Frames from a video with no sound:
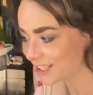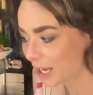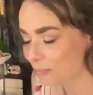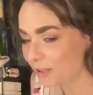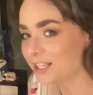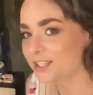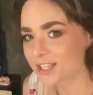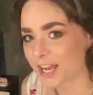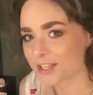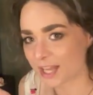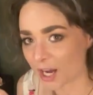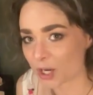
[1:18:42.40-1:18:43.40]
that means
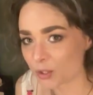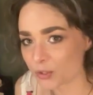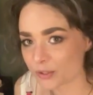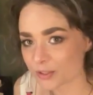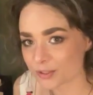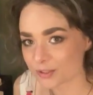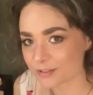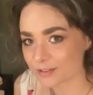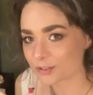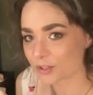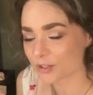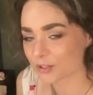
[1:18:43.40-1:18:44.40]
that now,
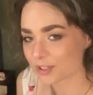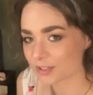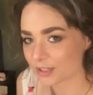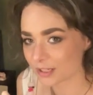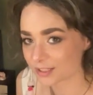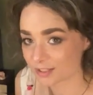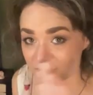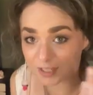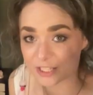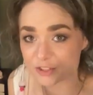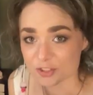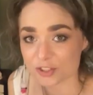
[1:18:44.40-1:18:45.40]

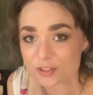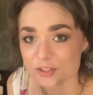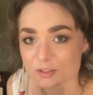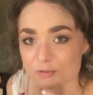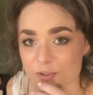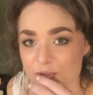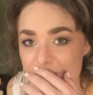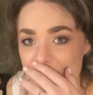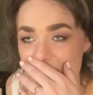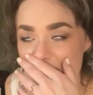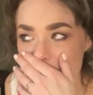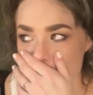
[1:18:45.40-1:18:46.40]
let's
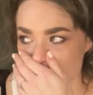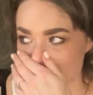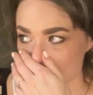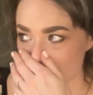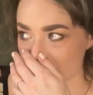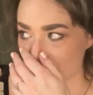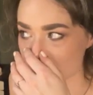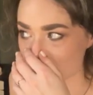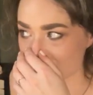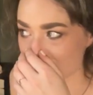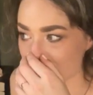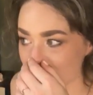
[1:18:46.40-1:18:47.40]
remain with the
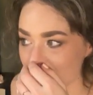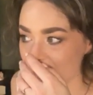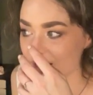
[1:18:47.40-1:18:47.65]
100K.